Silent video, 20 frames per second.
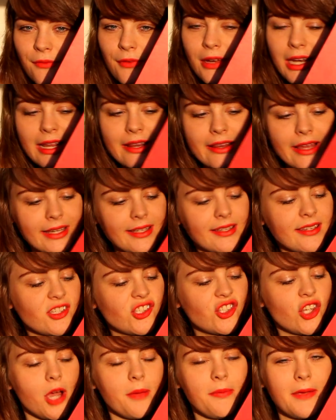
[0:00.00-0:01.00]
really like
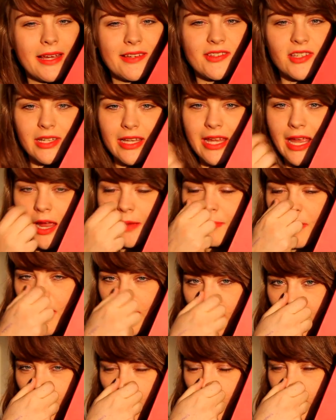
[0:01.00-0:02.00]
this shop actually I
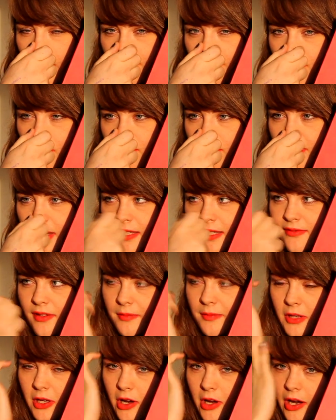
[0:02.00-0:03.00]
bought quite a few things
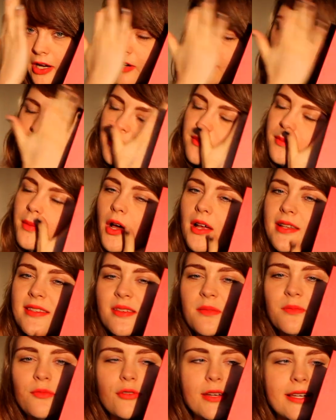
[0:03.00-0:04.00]
from there I also bought
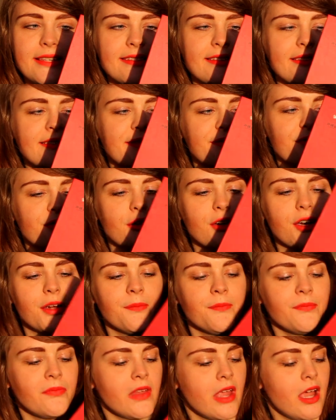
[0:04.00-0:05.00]
some presents
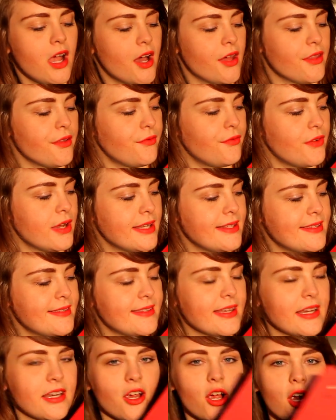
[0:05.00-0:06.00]
for other friends
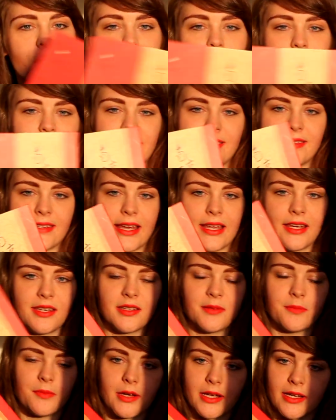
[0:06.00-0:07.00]
that I already
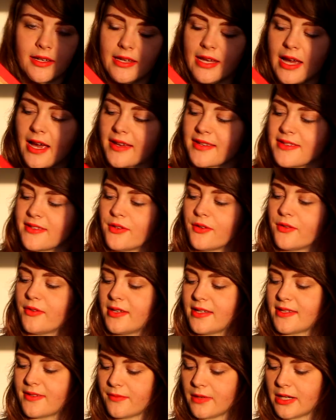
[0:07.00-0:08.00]
sent but yeah so
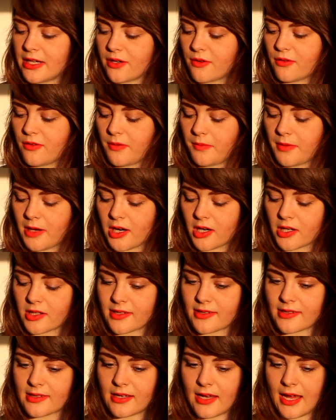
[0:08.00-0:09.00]
this really cool
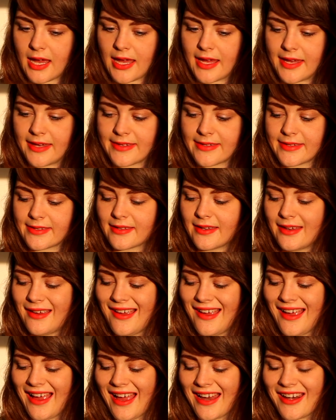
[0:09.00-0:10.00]
box has
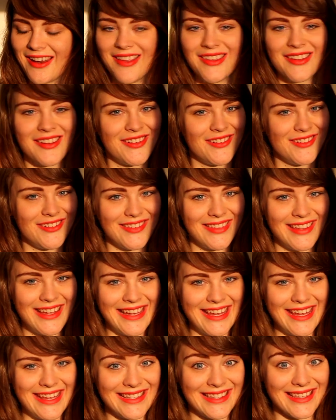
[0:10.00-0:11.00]
another cool
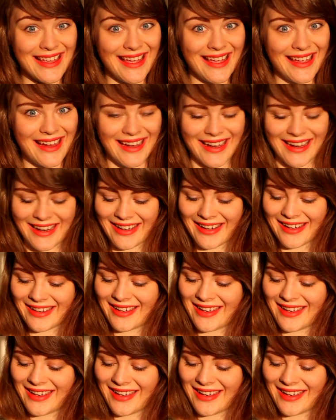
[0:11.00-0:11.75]
thing inside